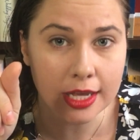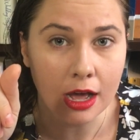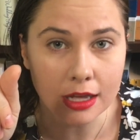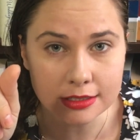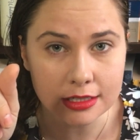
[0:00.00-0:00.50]

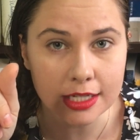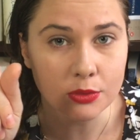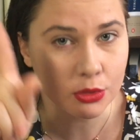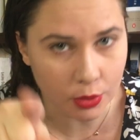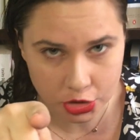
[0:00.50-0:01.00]
heartily
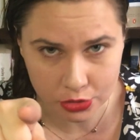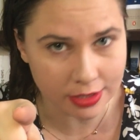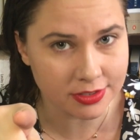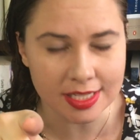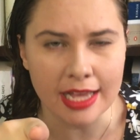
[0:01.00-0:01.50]
with what you
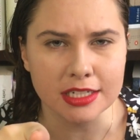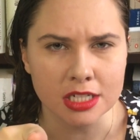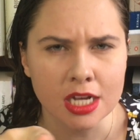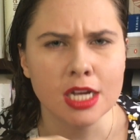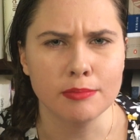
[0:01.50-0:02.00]
have said,
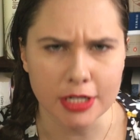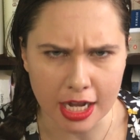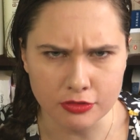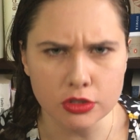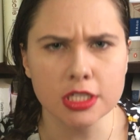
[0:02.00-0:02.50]
but
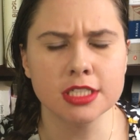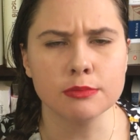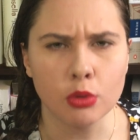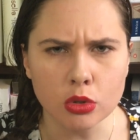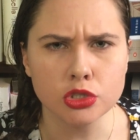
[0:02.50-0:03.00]
I fully
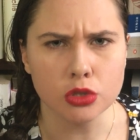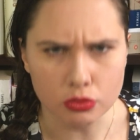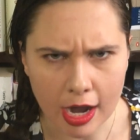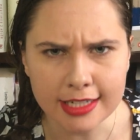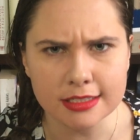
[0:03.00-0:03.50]
support your
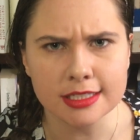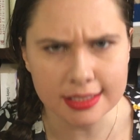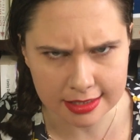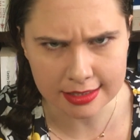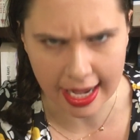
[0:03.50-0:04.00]
right to
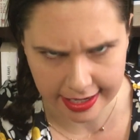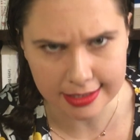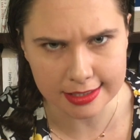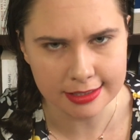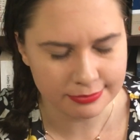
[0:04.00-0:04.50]
say
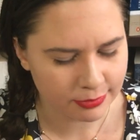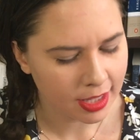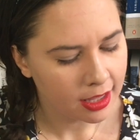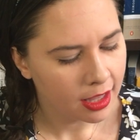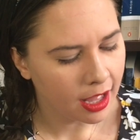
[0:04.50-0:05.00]
it.
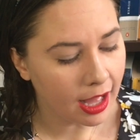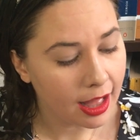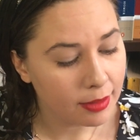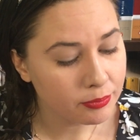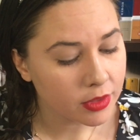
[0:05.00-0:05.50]

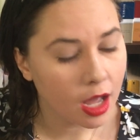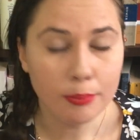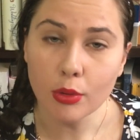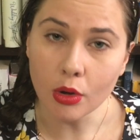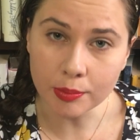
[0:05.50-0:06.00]
A
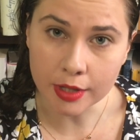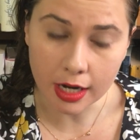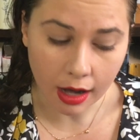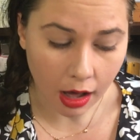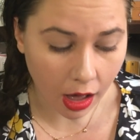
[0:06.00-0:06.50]

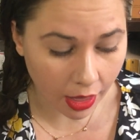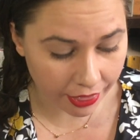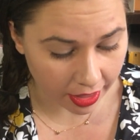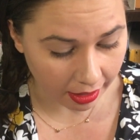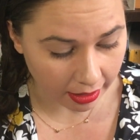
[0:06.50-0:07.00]
popular
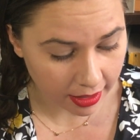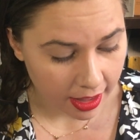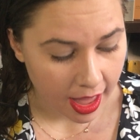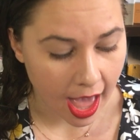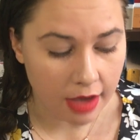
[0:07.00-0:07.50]
author
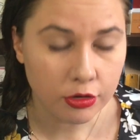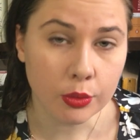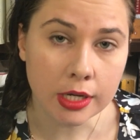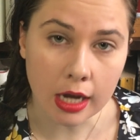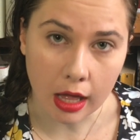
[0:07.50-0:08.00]

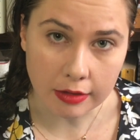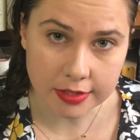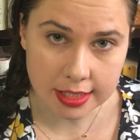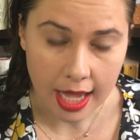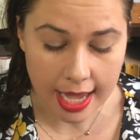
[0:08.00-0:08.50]
everyone
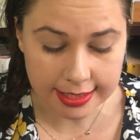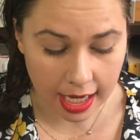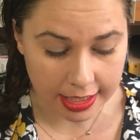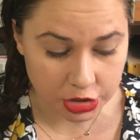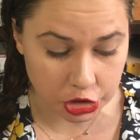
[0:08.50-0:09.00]
loves, and
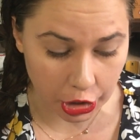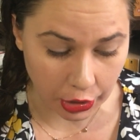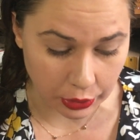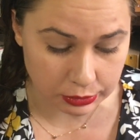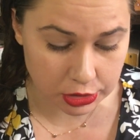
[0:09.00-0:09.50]
I
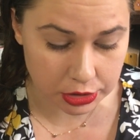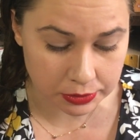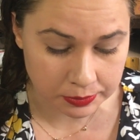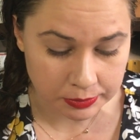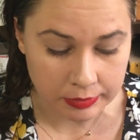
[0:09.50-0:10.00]
don't.